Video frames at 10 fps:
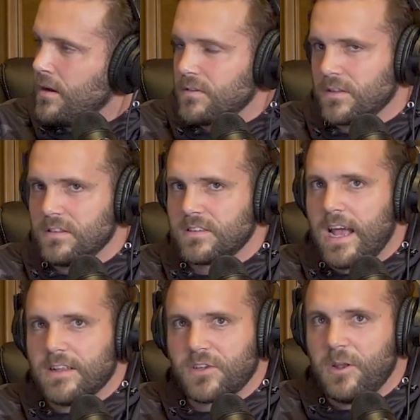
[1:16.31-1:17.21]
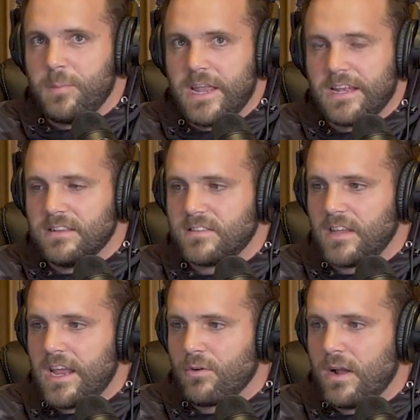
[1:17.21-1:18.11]
I was like, this guy's gonna be an
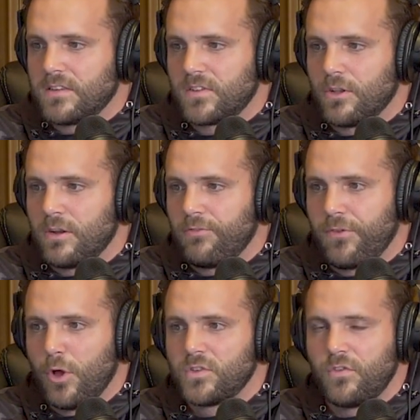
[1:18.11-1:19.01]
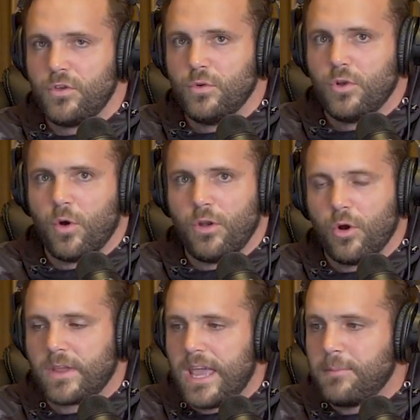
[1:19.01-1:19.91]
insane wrestler. And for those of you who don't
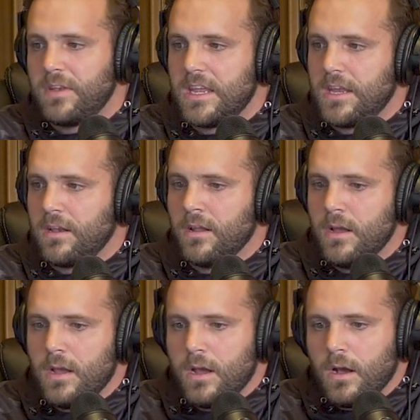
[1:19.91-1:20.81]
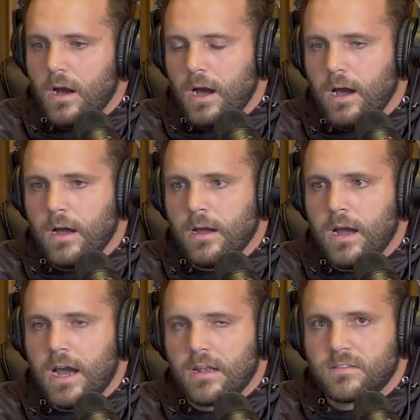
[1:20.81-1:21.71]
know, Gabe Dean,
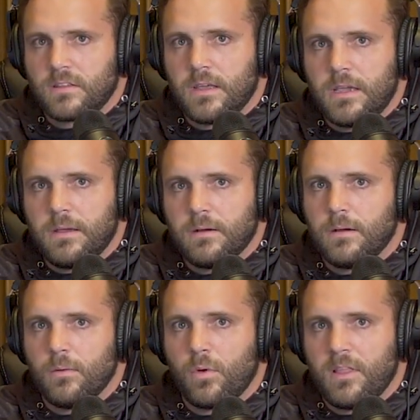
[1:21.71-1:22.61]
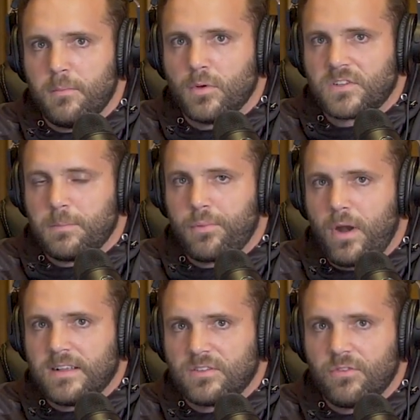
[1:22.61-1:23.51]
honestly, one of the most
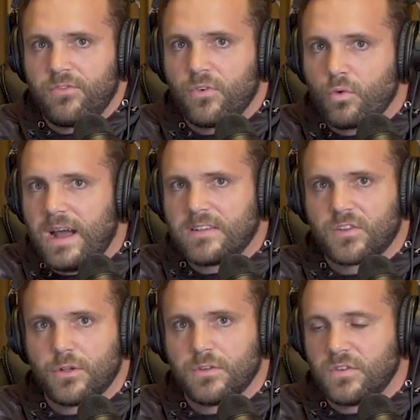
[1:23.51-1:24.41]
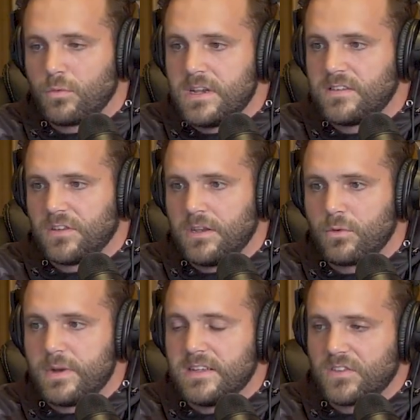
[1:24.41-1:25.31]
impressive wrestlers in
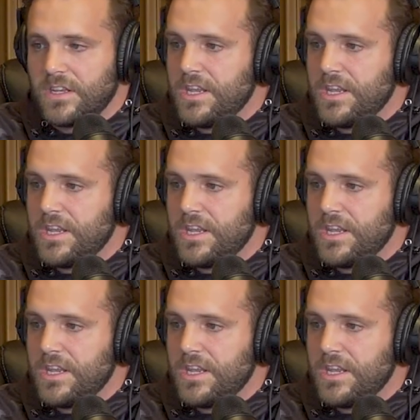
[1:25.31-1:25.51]
recent